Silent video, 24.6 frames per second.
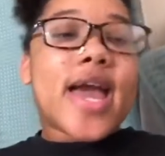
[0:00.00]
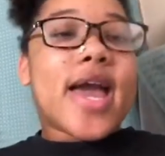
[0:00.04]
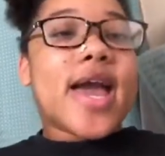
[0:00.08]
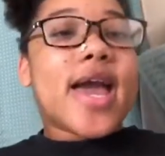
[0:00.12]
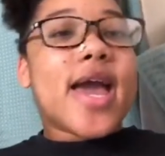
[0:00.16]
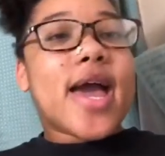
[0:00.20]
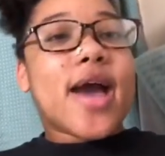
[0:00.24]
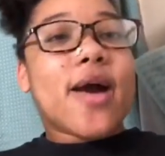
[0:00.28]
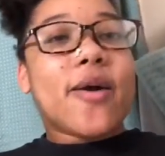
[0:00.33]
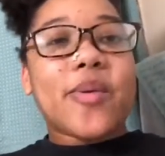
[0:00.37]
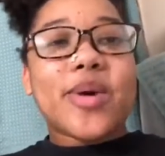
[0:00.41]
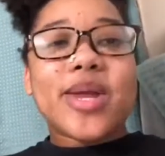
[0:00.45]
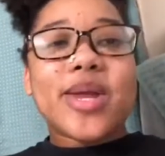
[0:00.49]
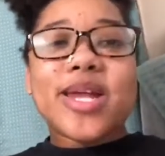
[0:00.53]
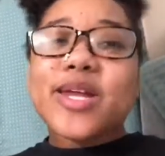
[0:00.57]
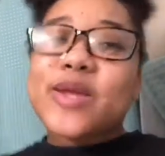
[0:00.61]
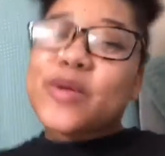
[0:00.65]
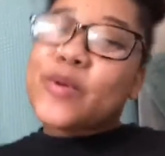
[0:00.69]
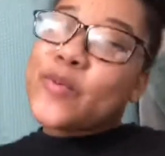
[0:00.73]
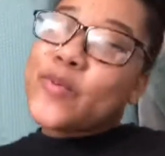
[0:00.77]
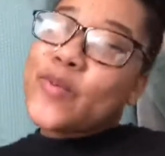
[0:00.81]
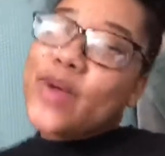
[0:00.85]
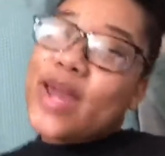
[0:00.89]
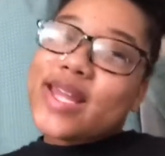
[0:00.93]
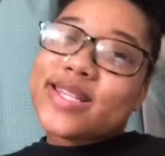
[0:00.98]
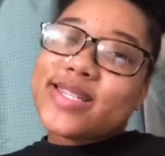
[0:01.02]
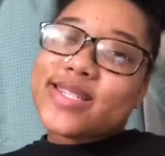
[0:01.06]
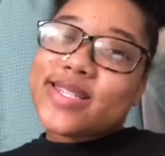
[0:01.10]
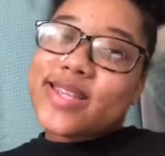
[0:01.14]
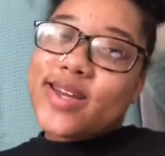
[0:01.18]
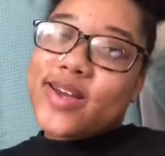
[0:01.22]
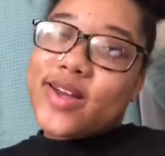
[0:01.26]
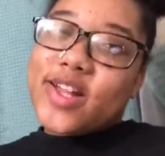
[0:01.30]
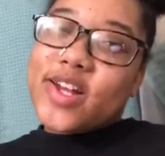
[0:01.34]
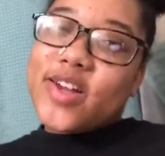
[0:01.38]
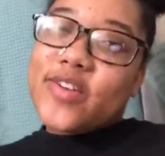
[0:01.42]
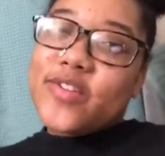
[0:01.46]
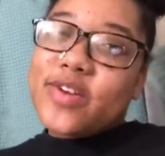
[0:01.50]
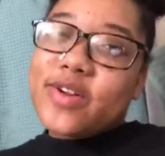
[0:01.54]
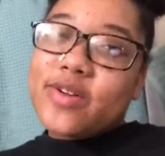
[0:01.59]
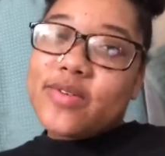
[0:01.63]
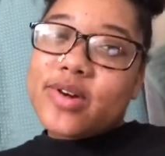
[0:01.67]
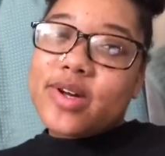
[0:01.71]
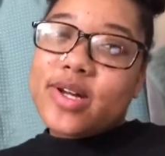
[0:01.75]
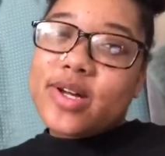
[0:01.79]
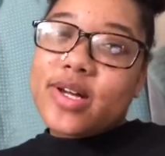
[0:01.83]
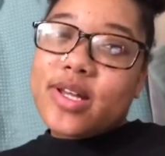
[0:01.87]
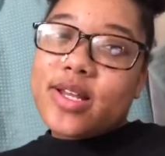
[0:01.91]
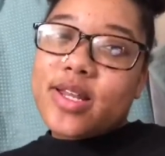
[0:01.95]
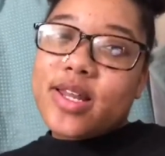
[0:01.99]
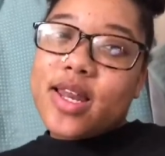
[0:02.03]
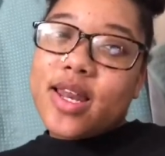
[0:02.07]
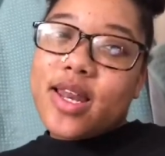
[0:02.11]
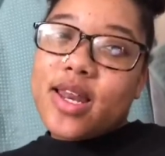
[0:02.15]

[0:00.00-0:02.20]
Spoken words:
I wanted to wait to tell everyone,